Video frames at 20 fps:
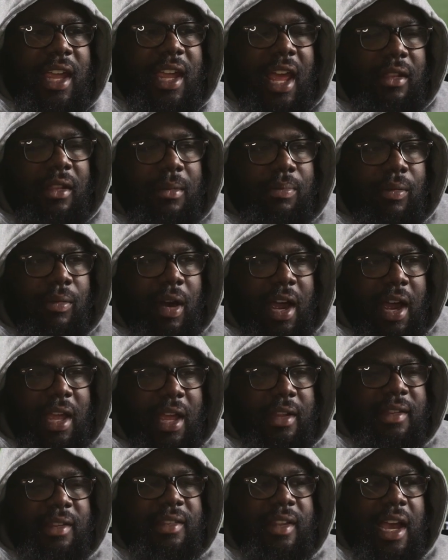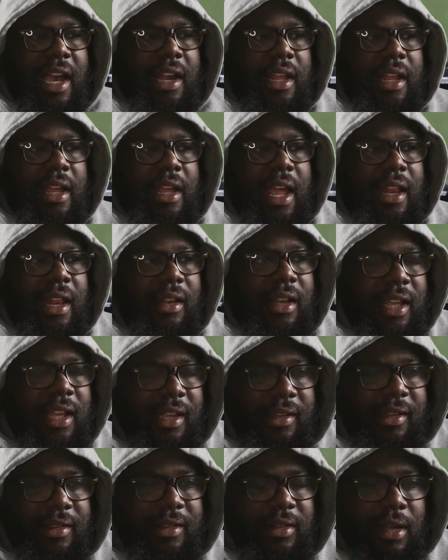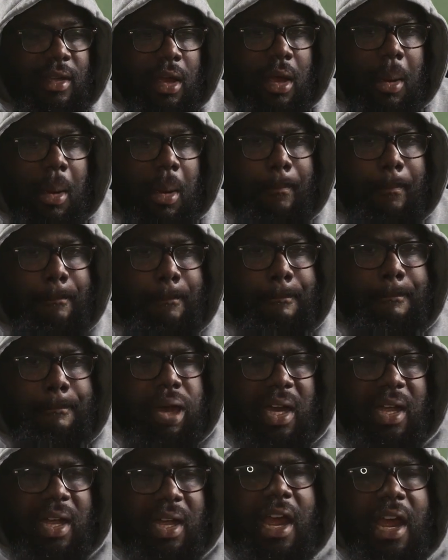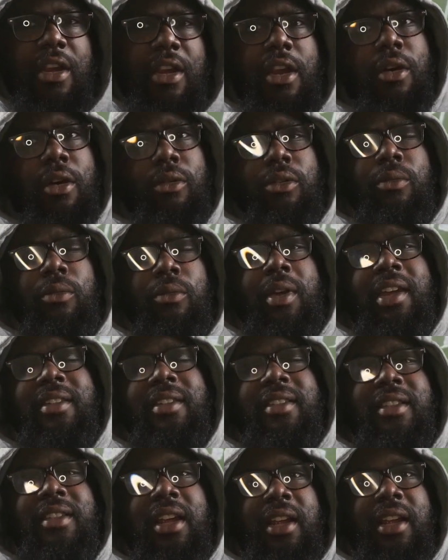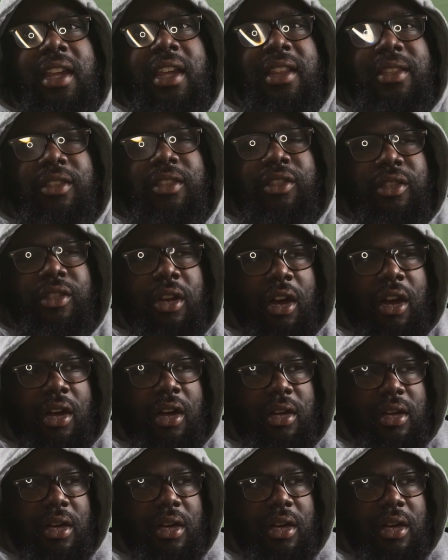Bryant sighting at least, but I know Louise is gonna get the start.